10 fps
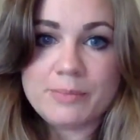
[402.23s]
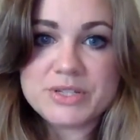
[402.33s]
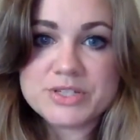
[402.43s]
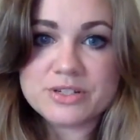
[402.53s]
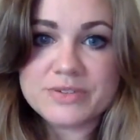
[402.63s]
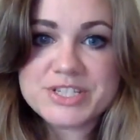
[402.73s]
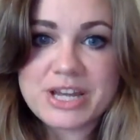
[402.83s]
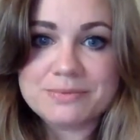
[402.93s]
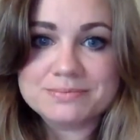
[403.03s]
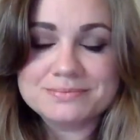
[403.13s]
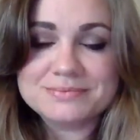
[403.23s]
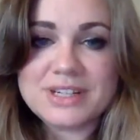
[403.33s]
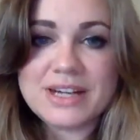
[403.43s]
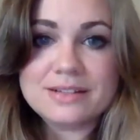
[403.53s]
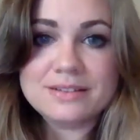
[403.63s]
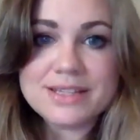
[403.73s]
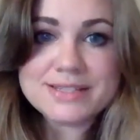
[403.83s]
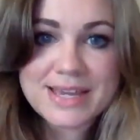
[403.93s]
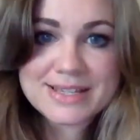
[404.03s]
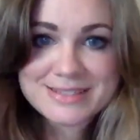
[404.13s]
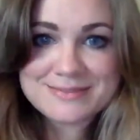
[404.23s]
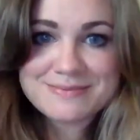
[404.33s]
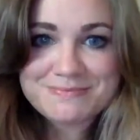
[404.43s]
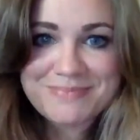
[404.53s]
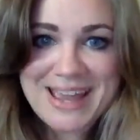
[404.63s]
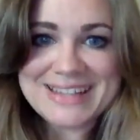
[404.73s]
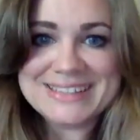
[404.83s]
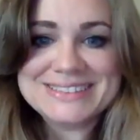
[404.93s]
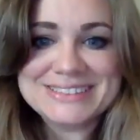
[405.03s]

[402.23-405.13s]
be sure to reach out. All right, thanks guys, bye.